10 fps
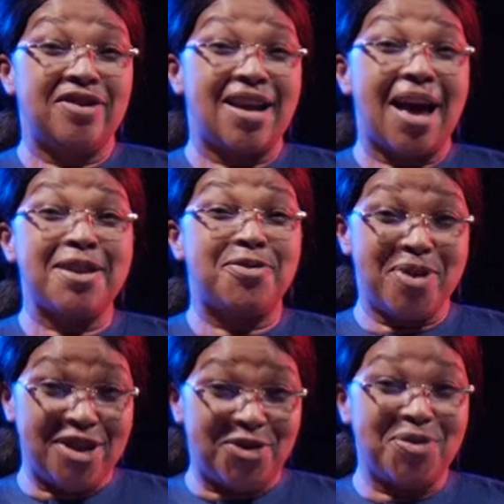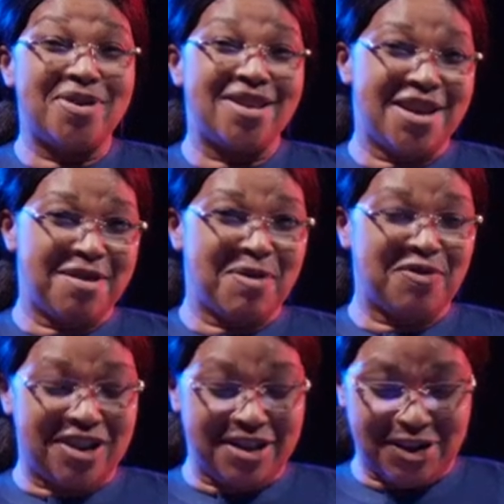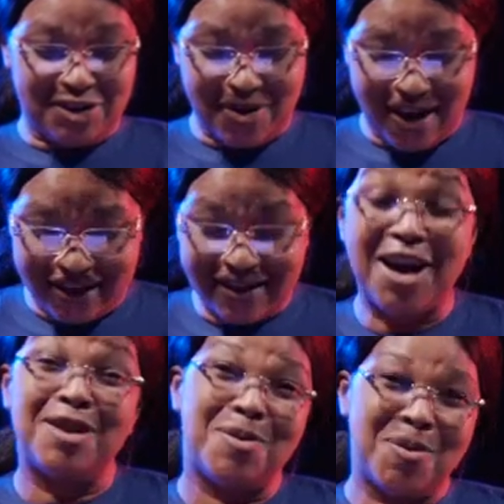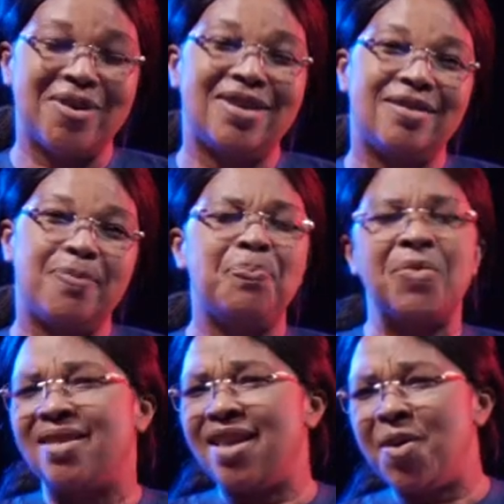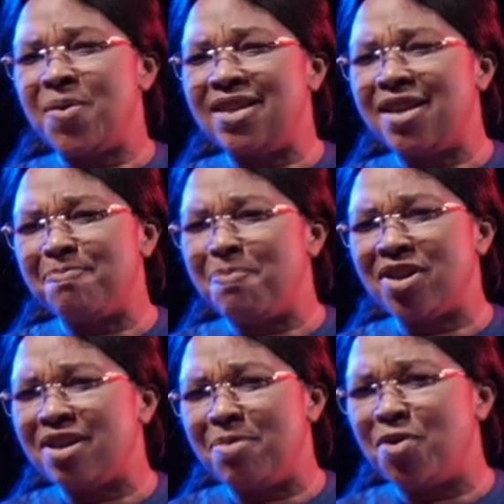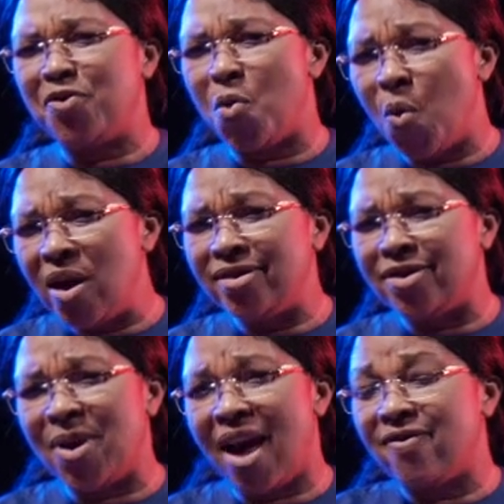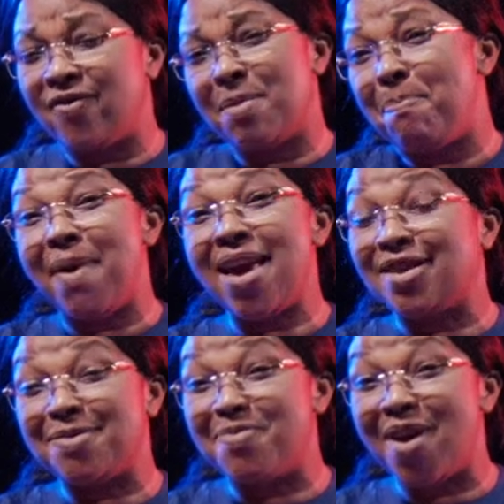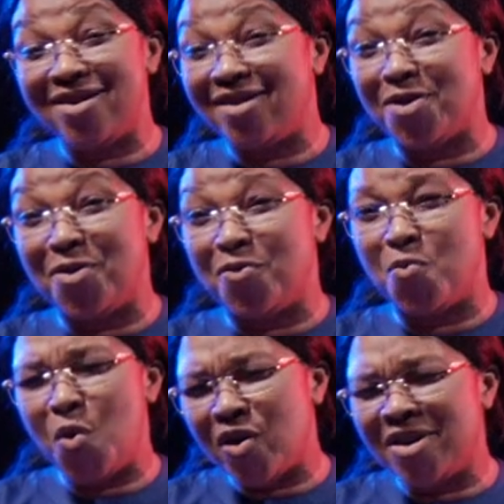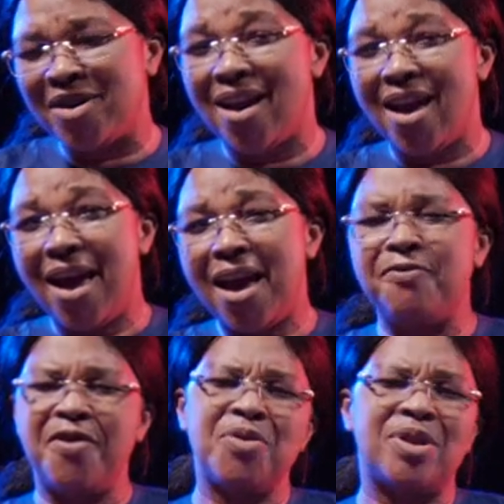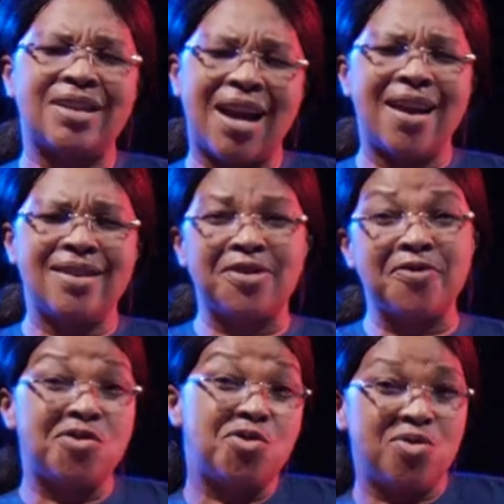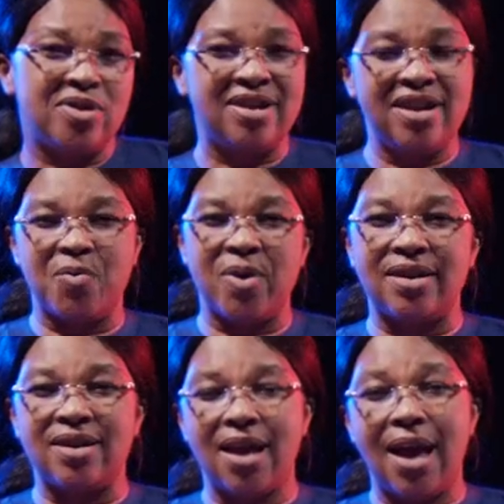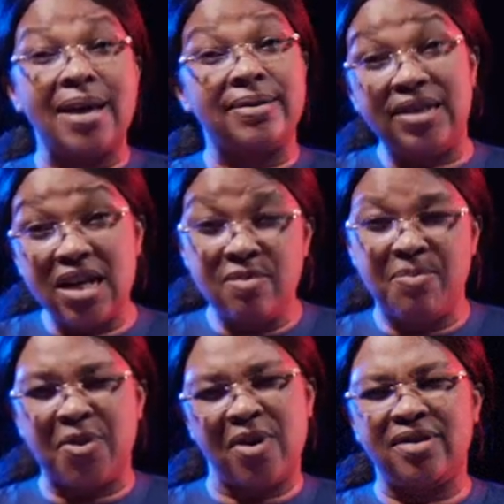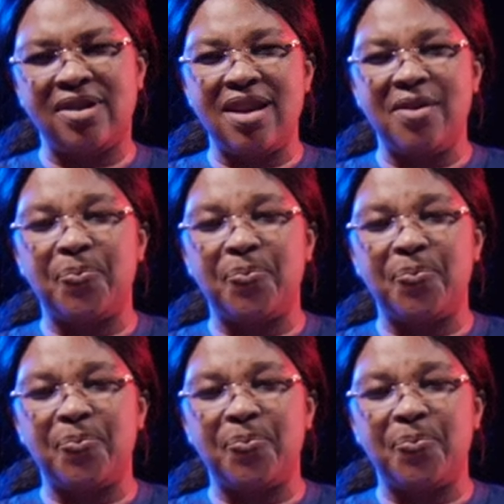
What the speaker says: I greet you in the name of Jesus Christ, our Lord. Now, is it possible for one to have the best brands of water and various kinds of good liquid and still be thirsty?